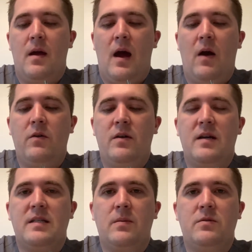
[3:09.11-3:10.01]
How are you
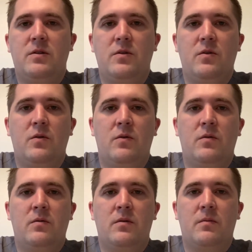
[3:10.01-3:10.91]
guys able to
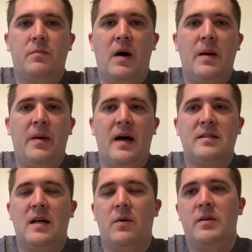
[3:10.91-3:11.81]
bypass
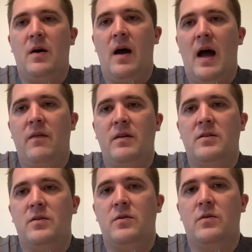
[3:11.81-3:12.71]
that without having
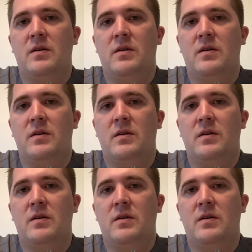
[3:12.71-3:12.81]
to?